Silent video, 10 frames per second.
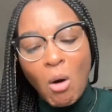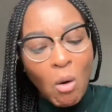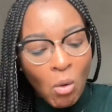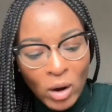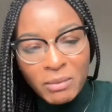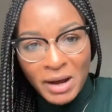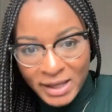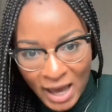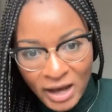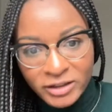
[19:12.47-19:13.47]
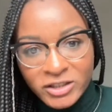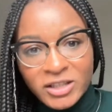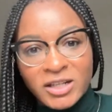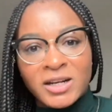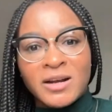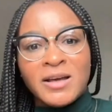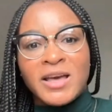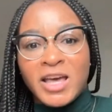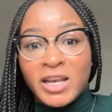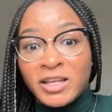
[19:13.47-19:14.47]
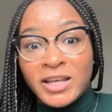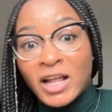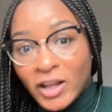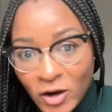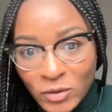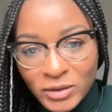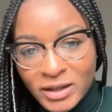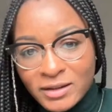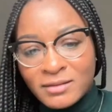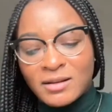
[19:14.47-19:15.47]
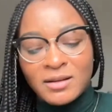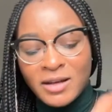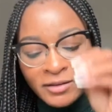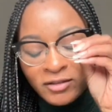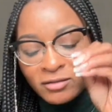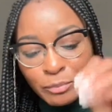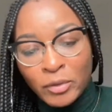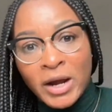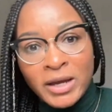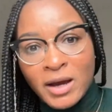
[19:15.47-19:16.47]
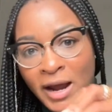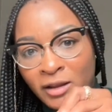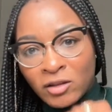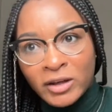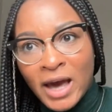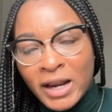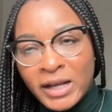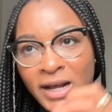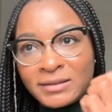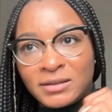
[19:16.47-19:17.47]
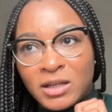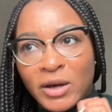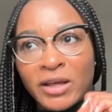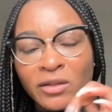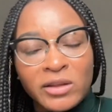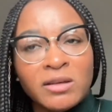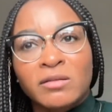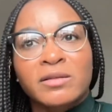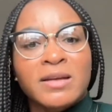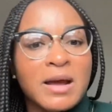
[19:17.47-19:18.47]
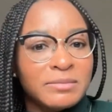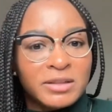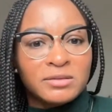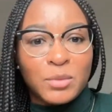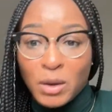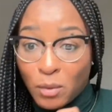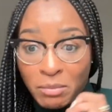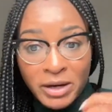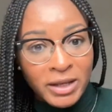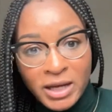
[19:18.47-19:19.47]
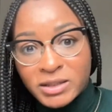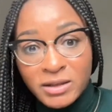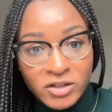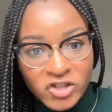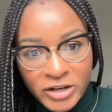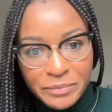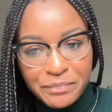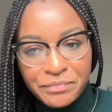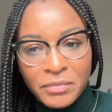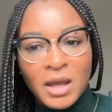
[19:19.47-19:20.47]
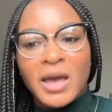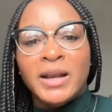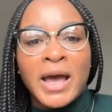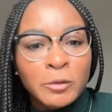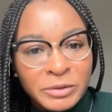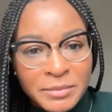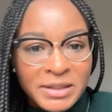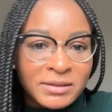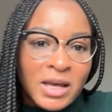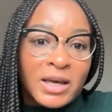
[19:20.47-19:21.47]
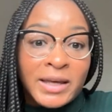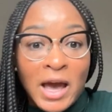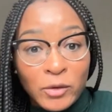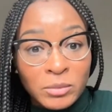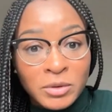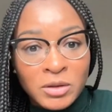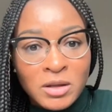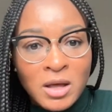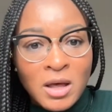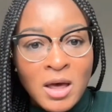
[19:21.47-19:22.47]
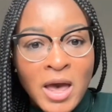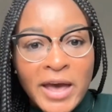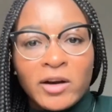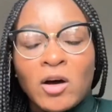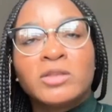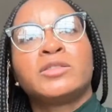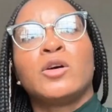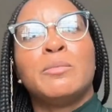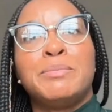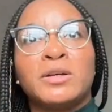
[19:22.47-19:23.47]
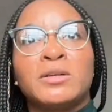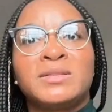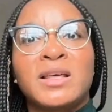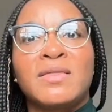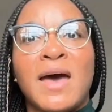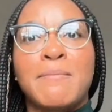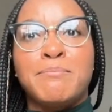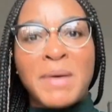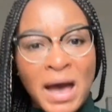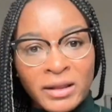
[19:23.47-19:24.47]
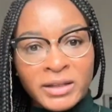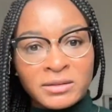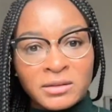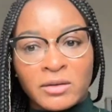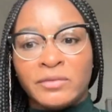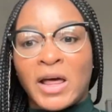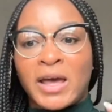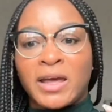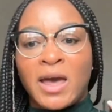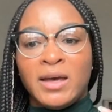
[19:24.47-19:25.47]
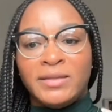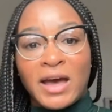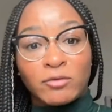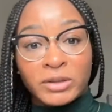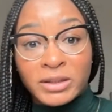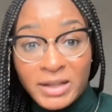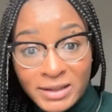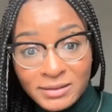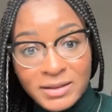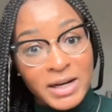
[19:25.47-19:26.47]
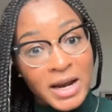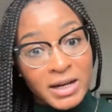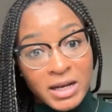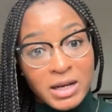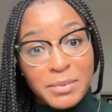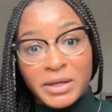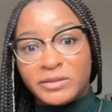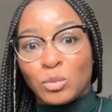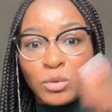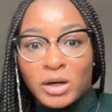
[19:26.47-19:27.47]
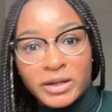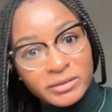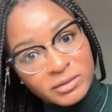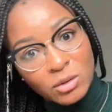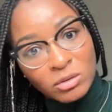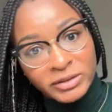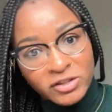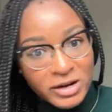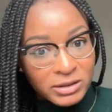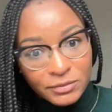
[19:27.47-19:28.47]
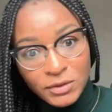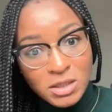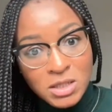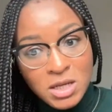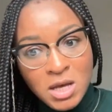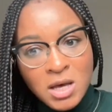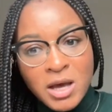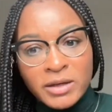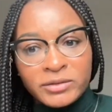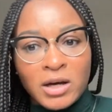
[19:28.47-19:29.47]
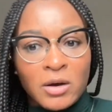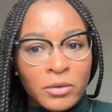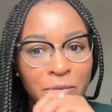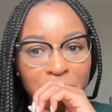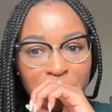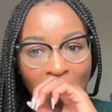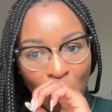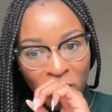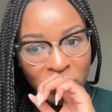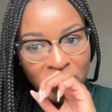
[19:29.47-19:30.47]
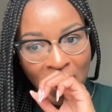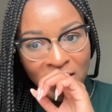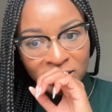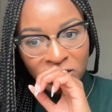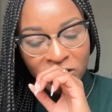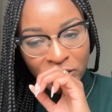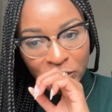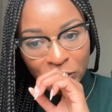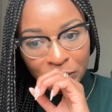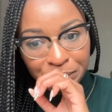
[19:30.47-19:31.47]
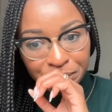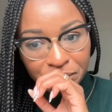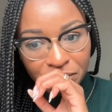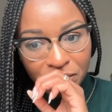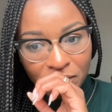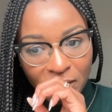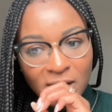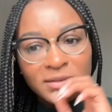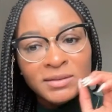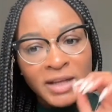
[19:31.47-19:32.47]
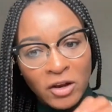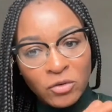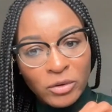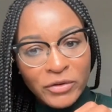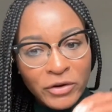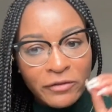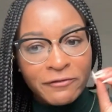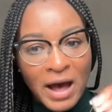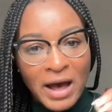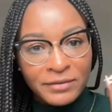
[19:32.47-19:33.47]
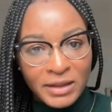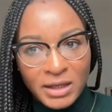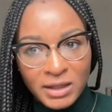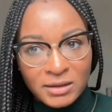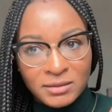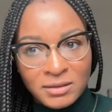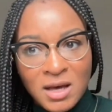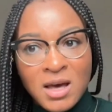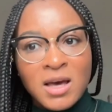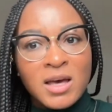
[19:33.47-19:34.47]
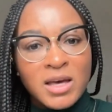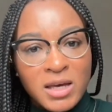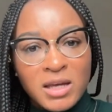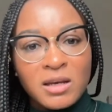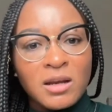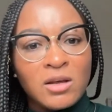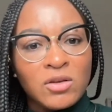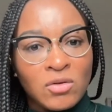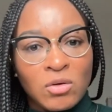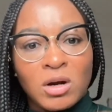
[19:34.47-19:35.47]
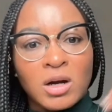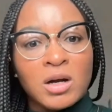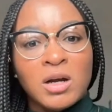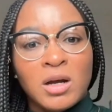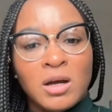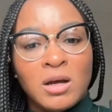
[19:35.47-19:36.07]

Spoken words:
on my calendar in yellow, because it's bright. I look at it and I see, okay, these are the times this week where I'm going to get to the gym. It helps me stay accountable. It also builds in that balance of like that release that I need because work is so stressful. So I want you guys to schedule your five things in your